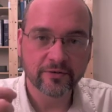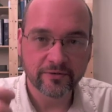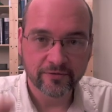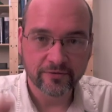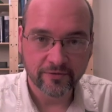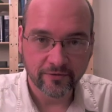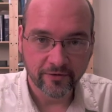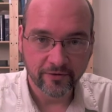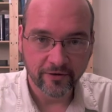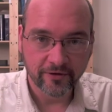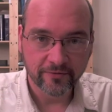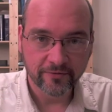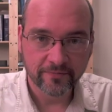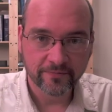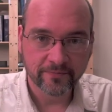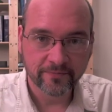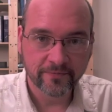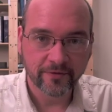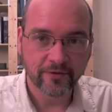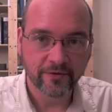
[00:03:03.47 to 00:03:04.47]
story
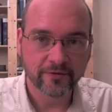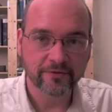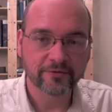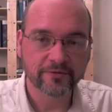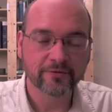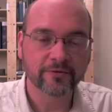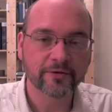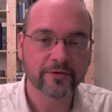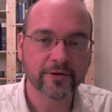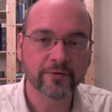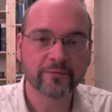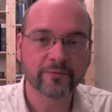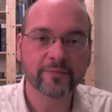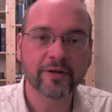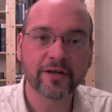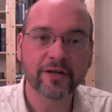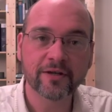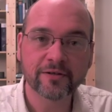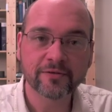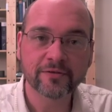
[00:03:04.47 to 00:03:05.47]
of
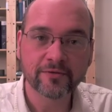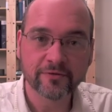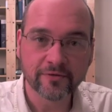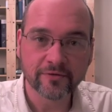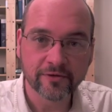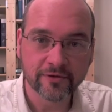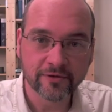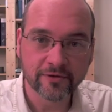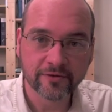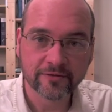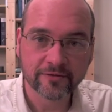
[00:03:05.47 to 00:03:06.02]
pain and joy,